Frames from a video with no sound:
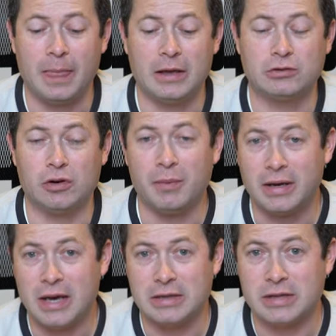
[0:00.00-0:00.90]
And so in
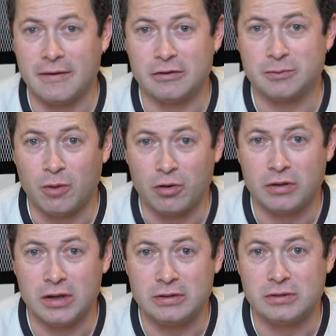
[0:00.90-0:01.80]
my case, I have a
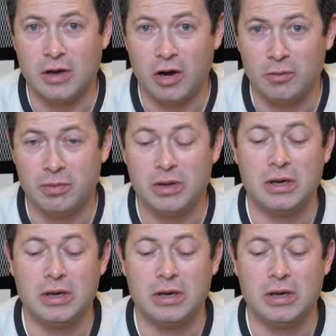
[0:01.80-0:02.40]
SmartThings hub